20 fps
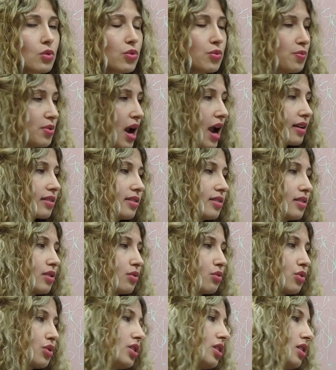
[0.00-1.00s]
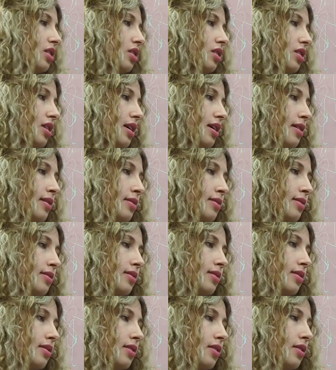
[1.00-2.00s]
with practicing routine
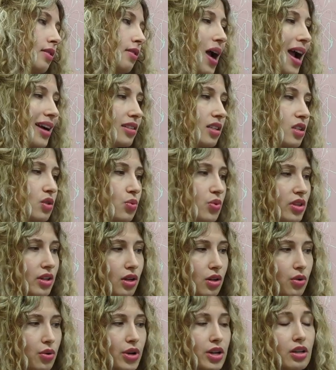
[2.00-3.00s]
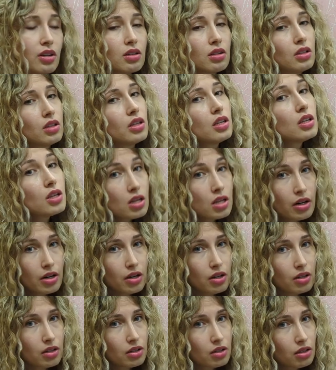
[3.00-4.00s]
is practice with a critical
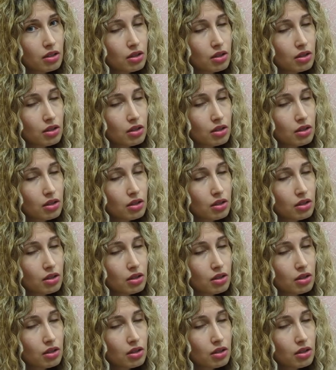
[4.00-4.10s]
ear.